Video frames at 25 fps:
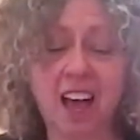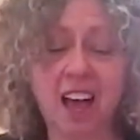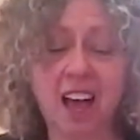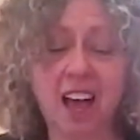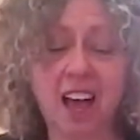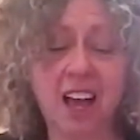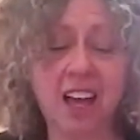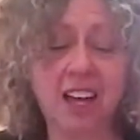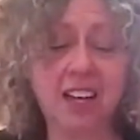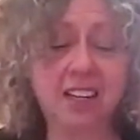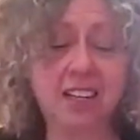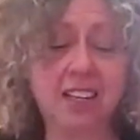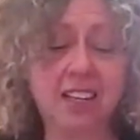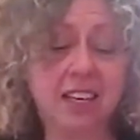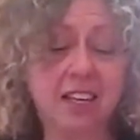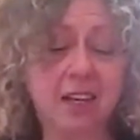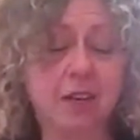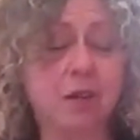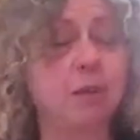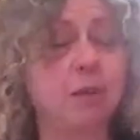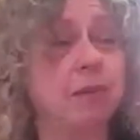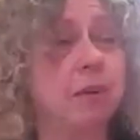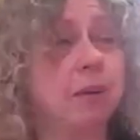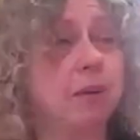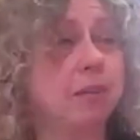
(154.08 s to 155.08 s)
and
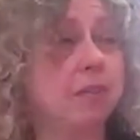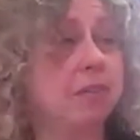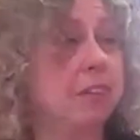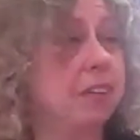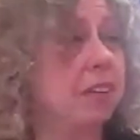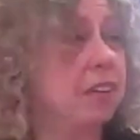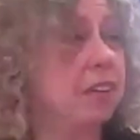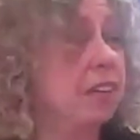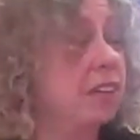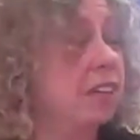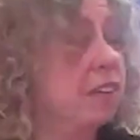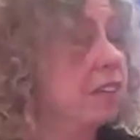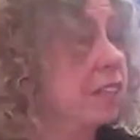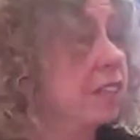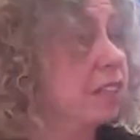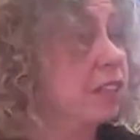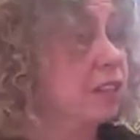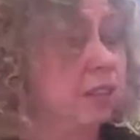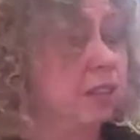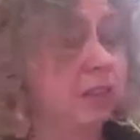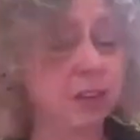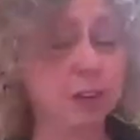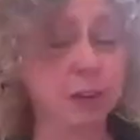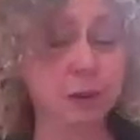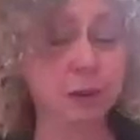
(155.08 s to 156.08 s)
they don't know if they're going to
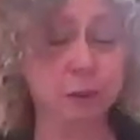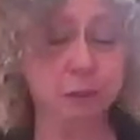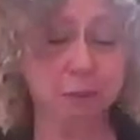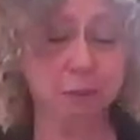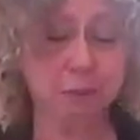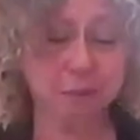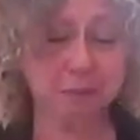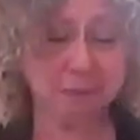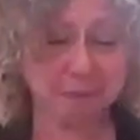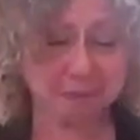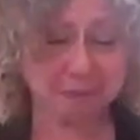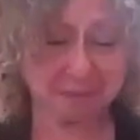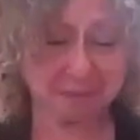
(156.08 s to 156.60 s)
return home.